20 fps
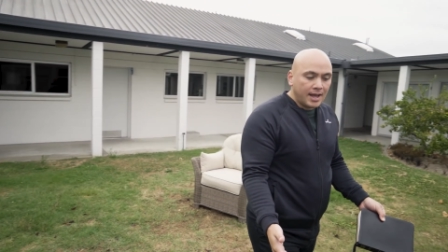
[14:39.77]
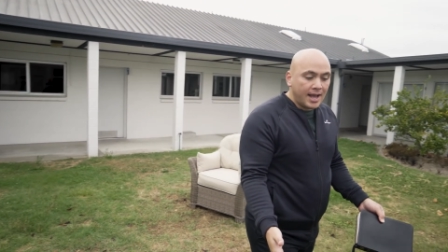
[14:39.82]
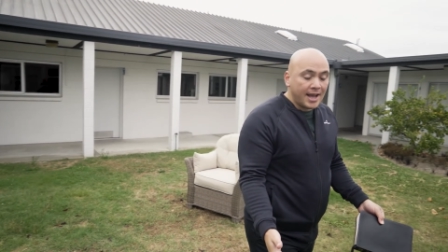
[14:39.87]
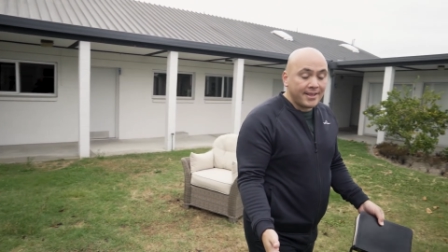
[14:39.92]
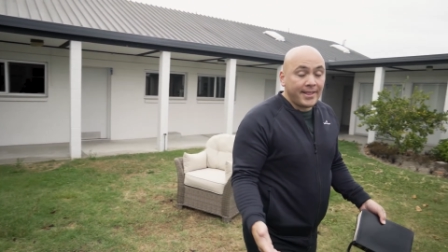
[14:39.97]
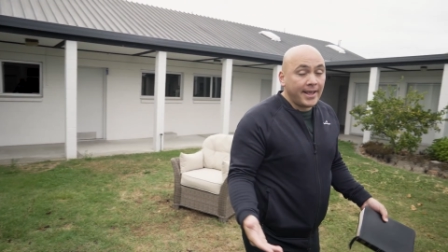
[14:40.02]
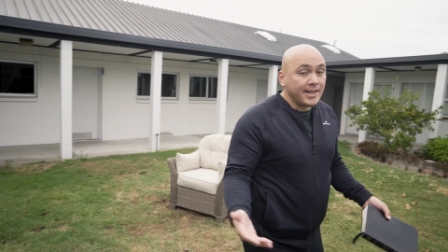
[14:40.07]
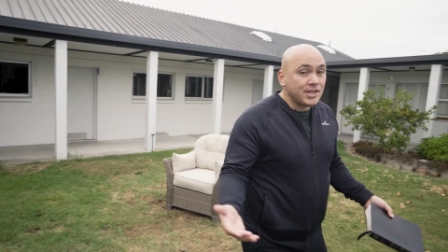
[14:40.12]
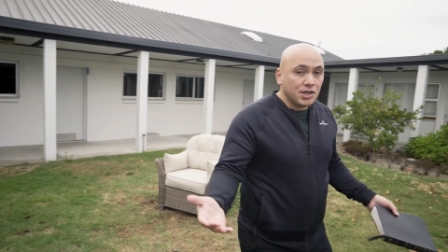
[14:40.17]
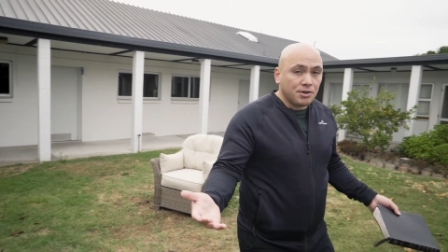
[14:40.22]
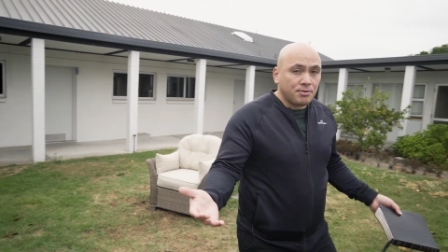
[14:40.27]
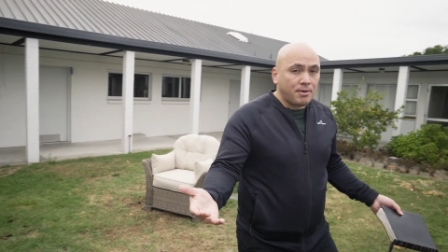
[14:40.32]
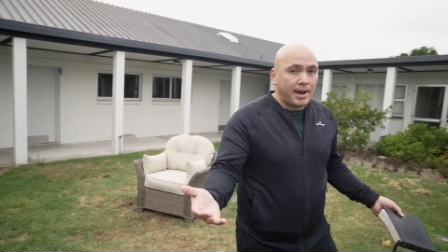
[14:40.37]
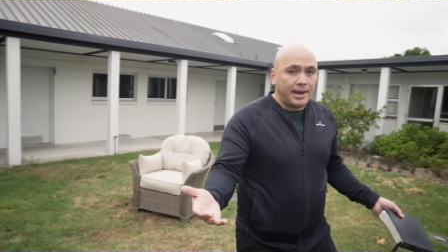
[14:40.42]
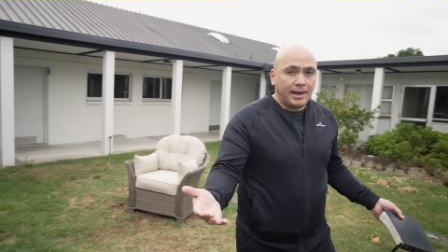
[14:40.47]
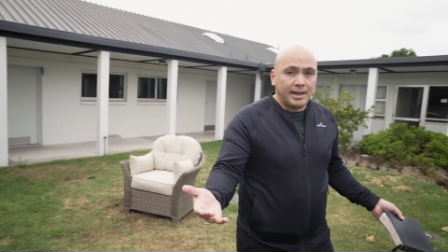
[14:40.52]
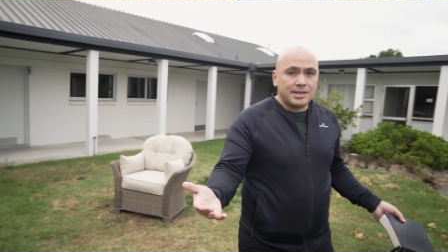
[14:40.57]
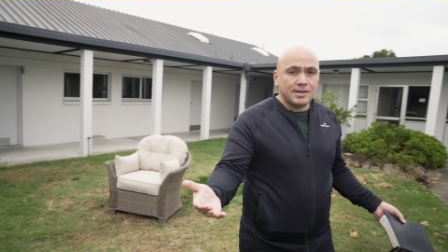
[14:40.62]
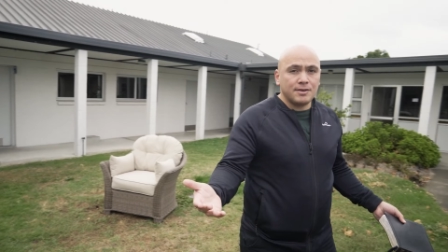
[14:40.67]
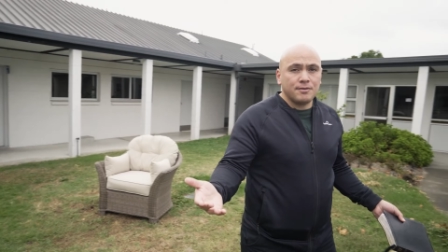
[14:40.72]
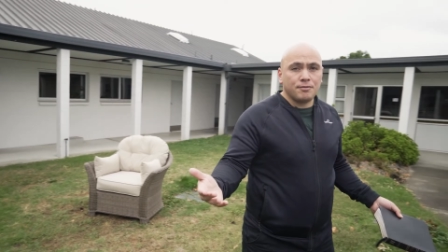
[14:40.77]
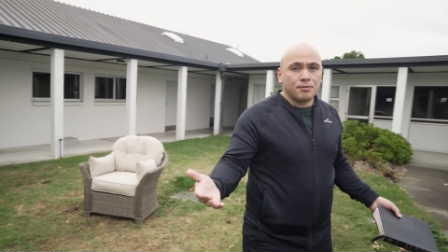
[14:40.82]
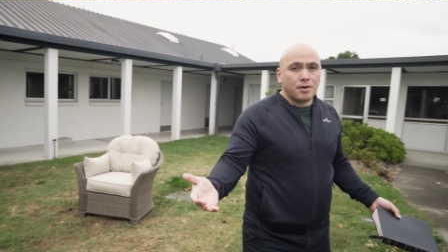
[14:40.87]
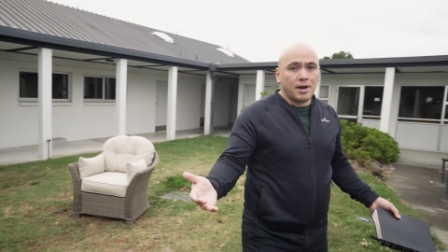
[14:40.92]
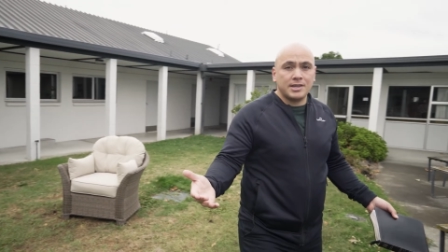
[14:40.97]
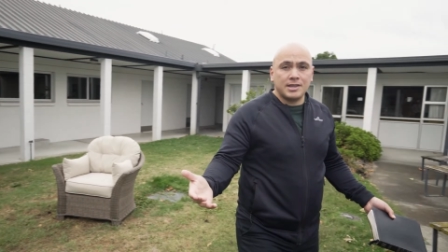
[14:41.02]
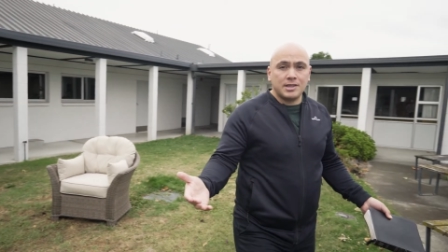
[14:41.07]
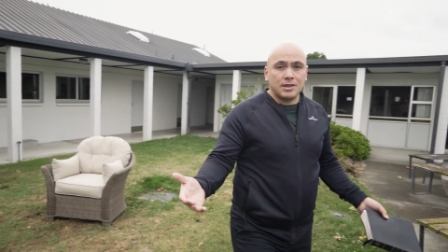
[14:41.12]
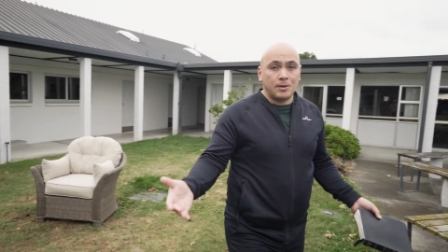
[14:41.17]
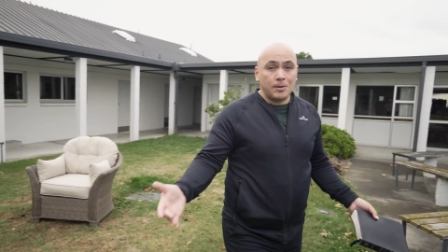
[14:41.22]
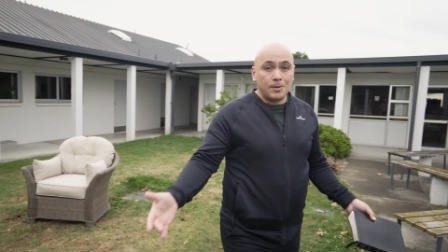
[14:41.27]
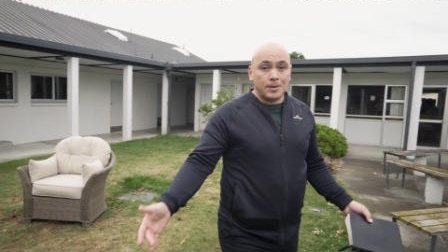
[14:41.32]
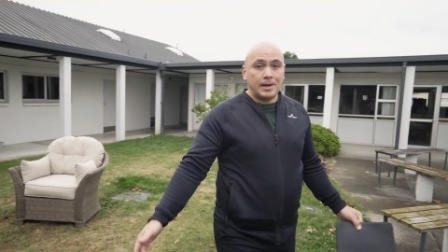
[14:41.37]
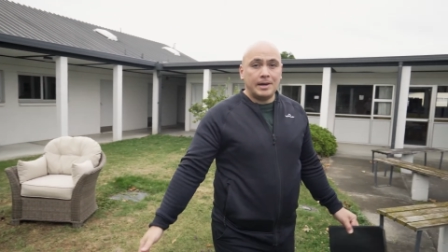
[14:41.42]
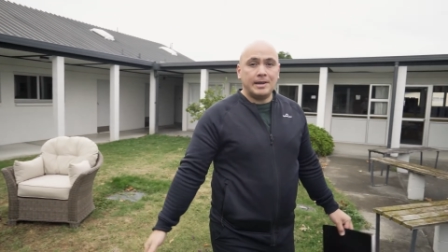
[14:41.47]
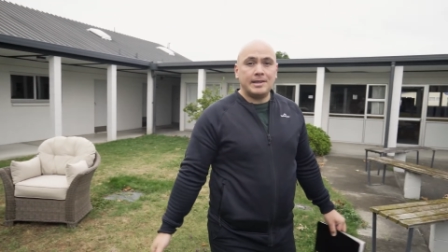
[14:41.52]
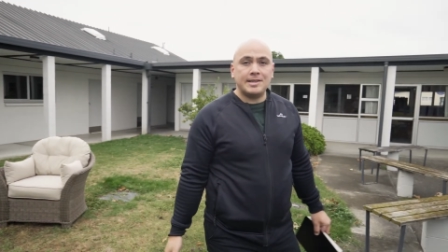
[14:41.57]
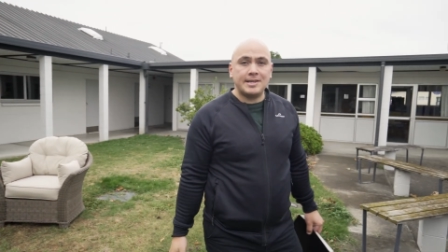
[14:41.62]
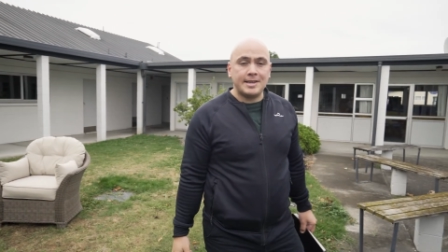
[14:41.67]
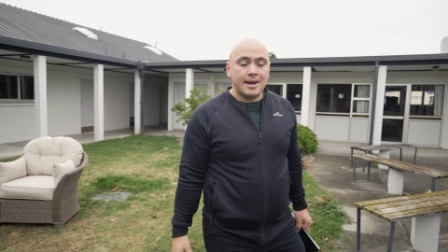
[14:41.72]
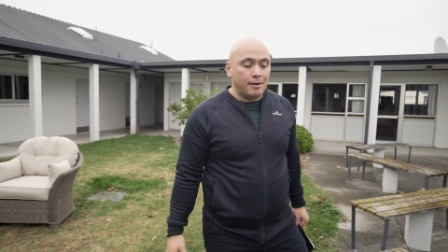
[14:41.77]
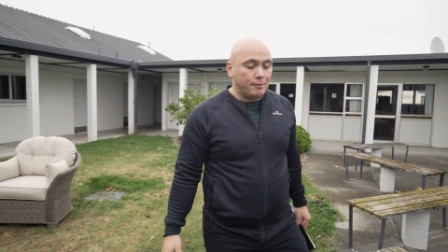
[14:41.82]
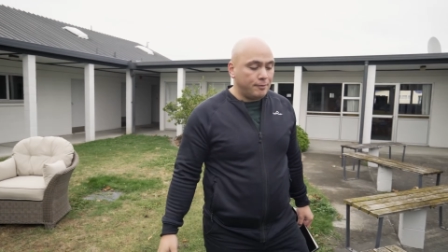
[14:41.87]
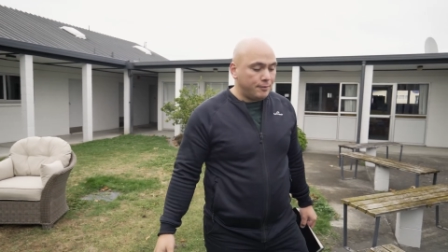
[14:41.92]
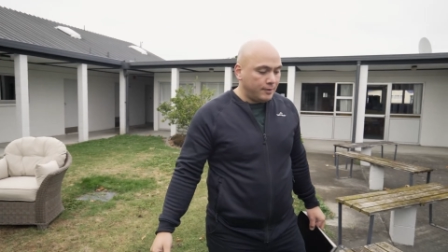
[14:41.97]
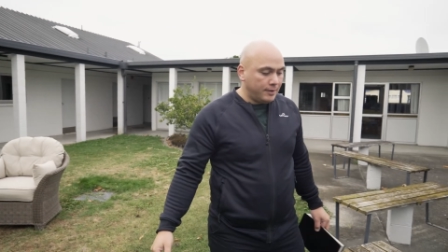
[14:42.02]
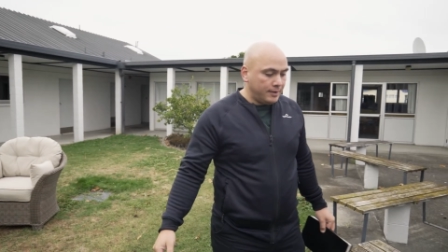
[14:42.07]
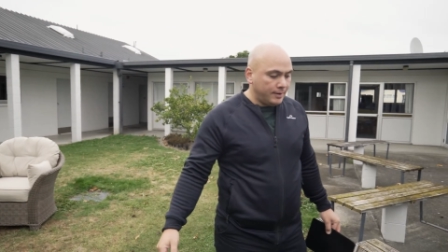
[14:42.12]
and that's a great lesson for us to learn in itself.